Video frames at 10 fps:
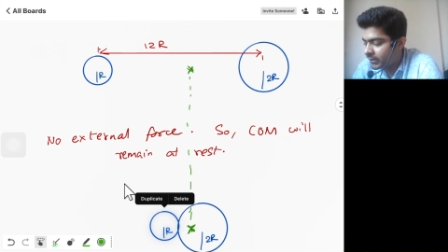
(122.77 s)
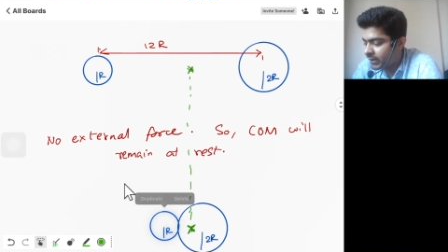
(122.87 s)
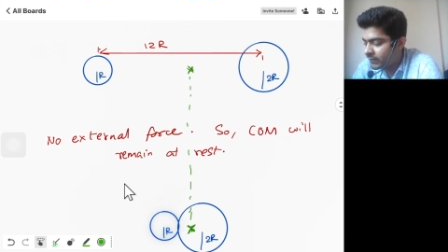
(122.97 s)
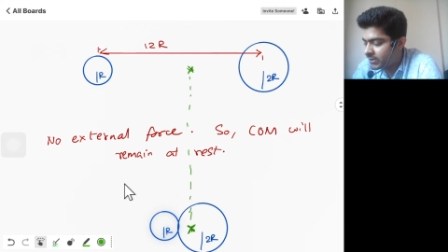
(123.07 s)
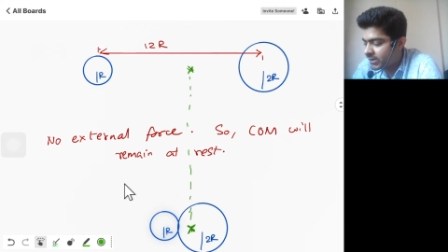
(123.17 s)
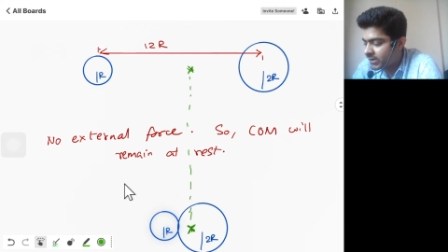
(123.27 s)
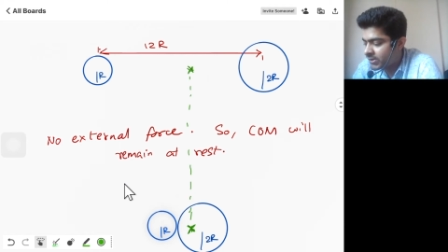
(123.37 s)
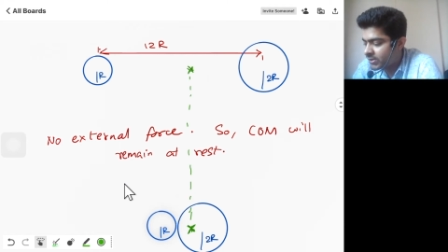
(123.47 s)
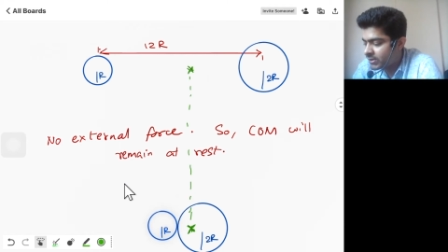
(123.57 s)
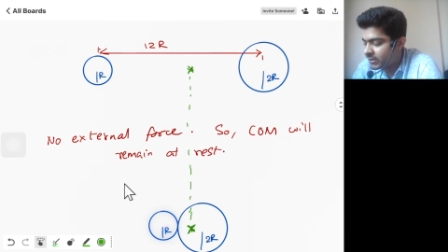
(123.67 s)
they will
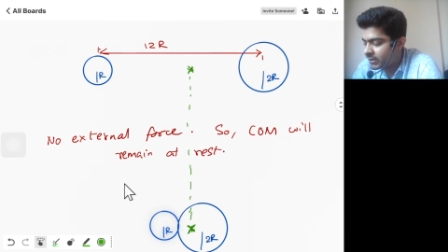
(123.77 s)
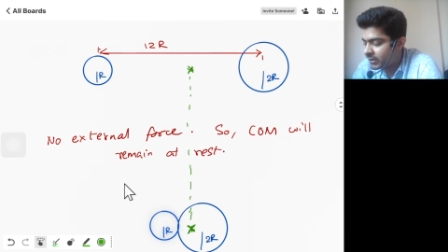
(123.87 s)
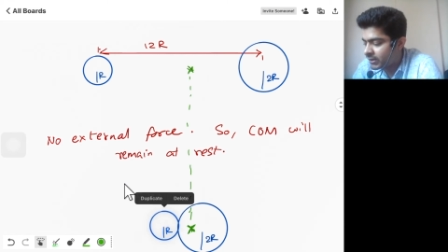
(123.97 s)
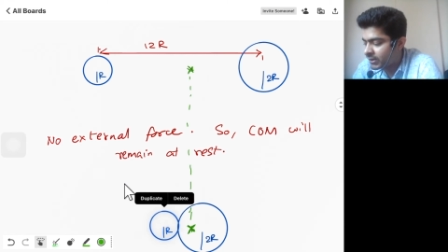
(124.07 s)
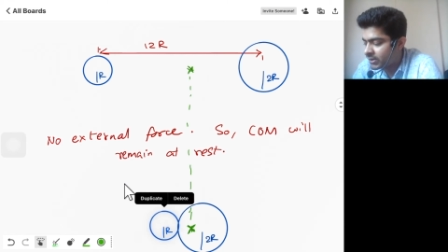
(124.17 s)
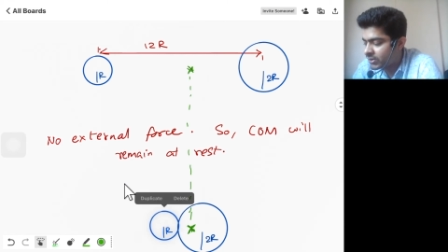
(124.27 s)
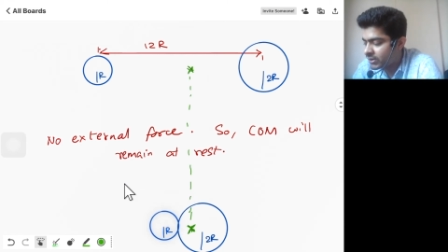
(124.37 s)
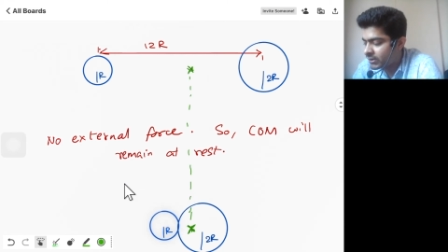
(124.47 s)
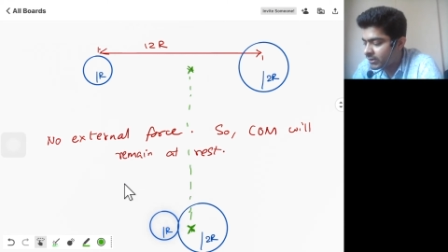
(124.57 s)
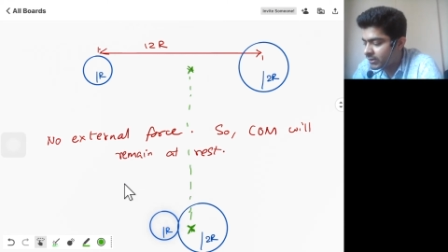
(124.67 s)
just
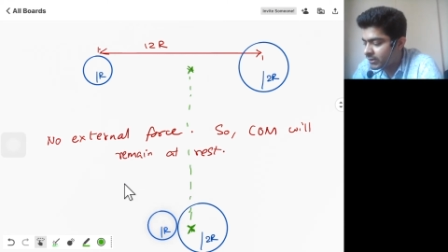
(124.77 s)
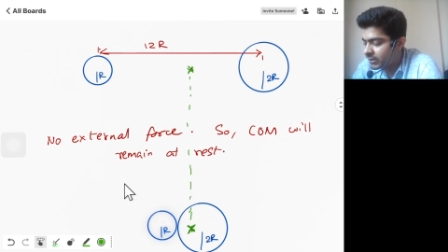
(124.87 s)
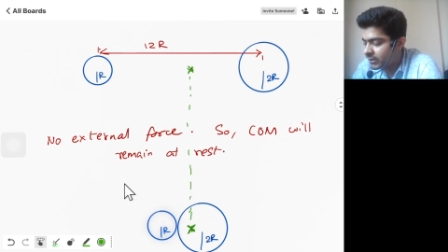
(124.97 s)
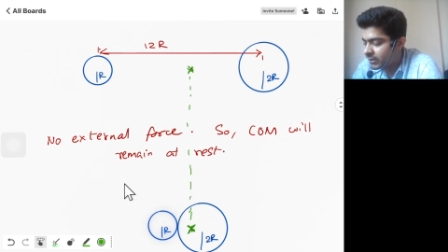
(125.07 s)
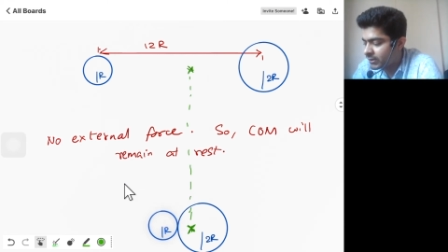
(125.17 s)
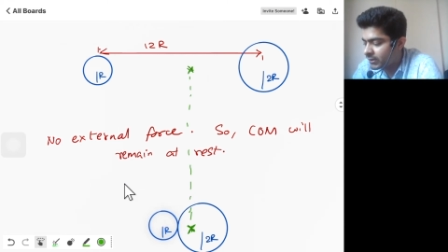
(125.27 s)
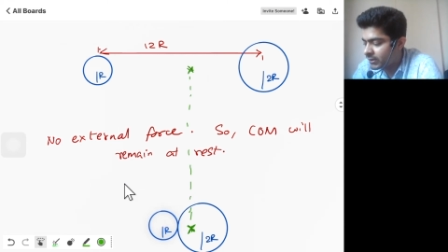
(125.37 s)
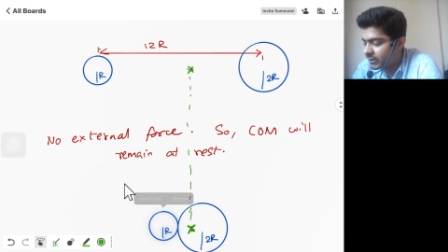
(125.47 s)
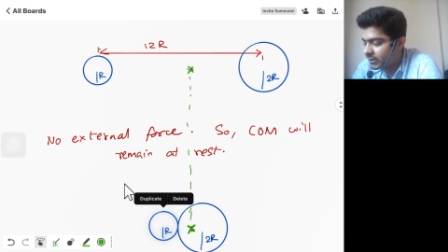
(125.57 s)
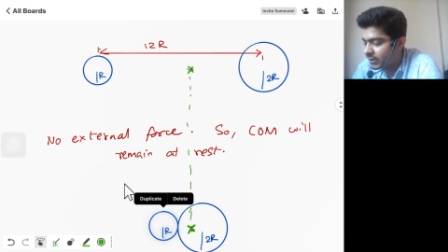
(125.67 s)
touch
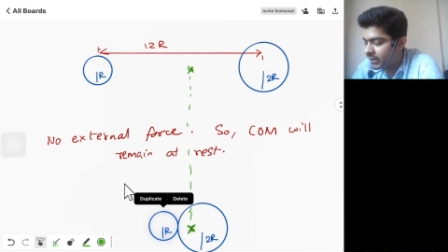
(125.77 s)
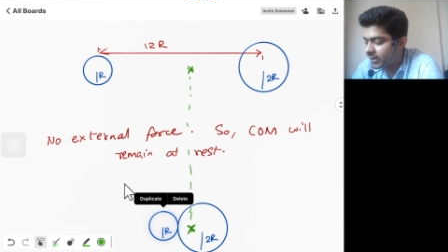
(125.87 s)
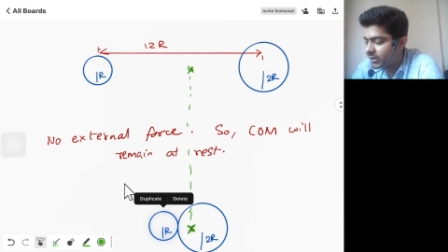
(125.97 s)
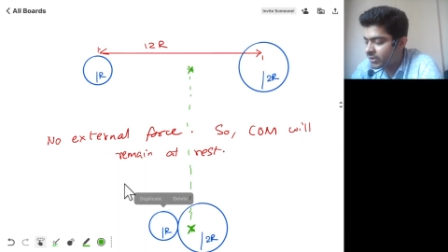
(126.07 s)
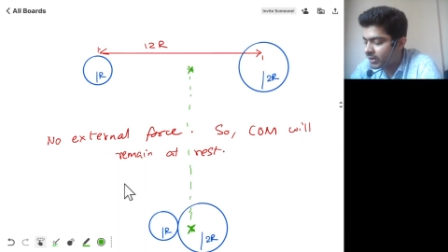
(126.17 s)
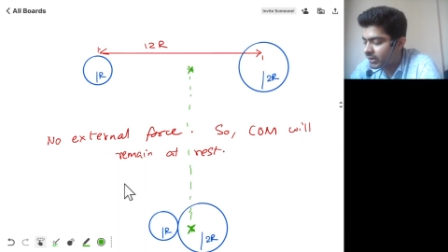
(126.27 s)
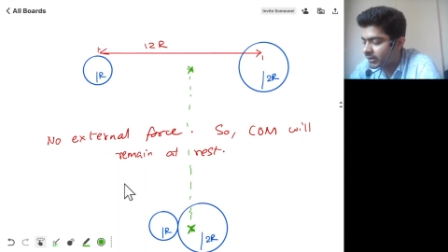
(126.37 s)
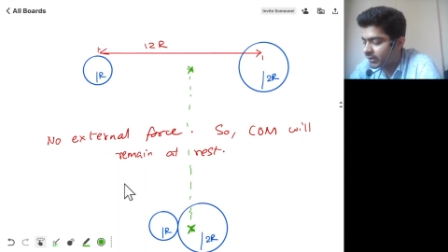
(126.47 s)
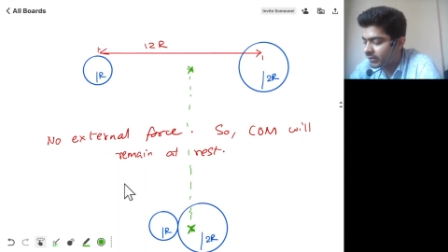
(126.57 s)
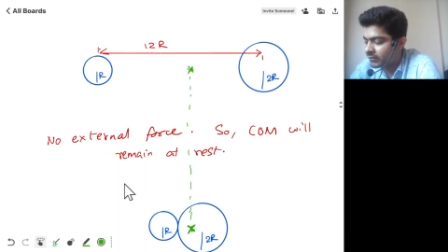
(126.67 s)
each
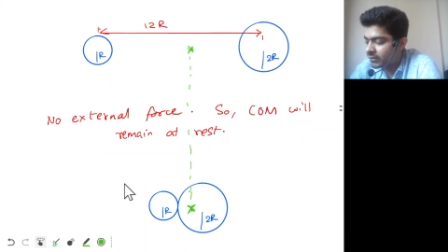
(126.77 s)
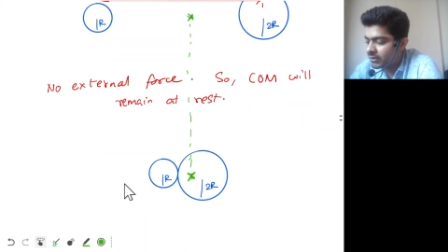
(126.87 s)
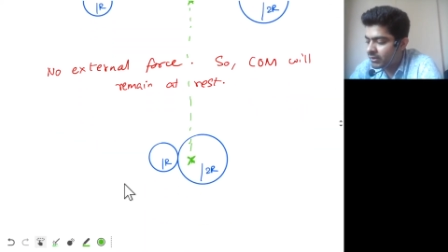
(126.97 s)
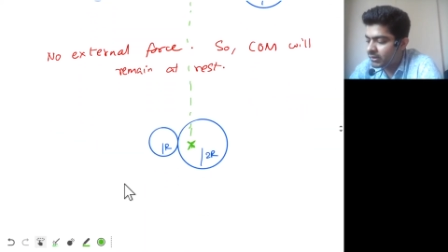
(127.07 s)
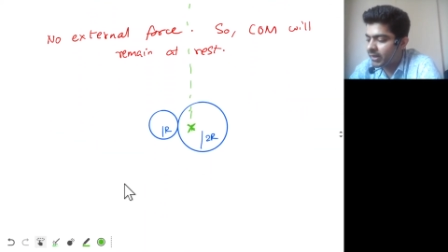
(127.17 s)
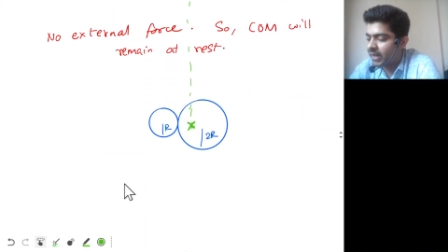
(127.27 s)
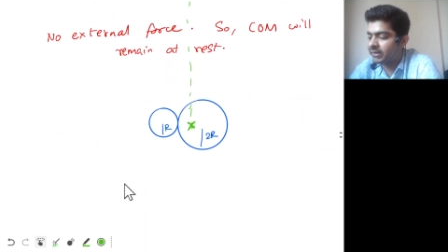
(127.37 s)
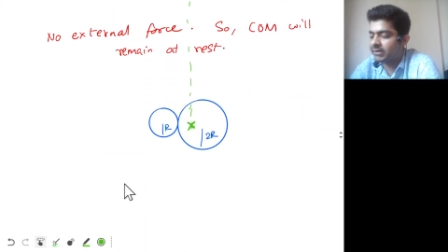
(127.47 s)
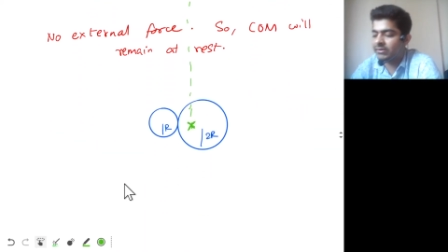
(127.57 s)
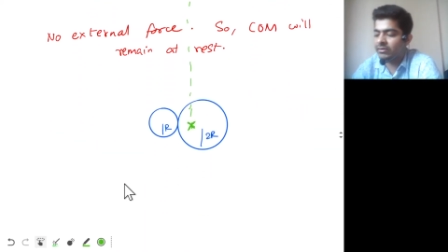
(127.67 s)
other like
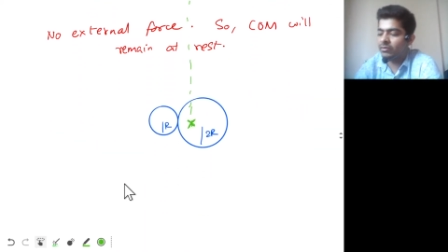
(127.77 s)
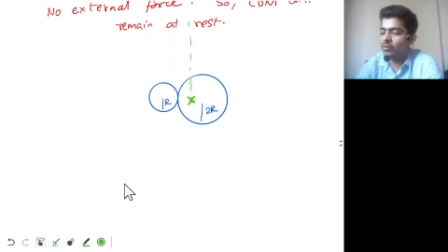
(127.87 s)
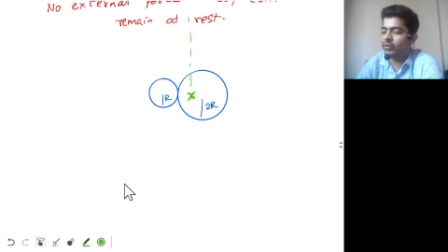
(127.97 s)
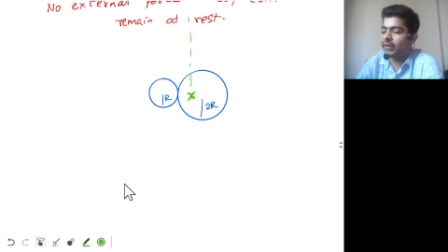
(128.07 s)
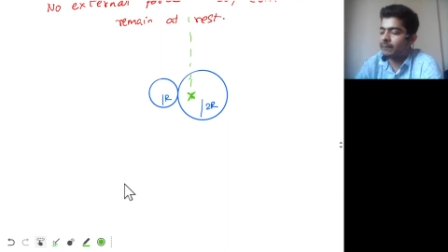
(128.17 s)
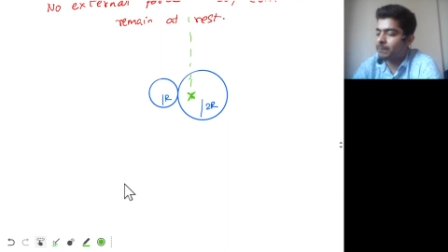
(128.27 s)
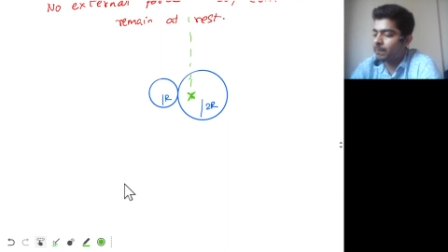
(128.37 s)
this. Okay,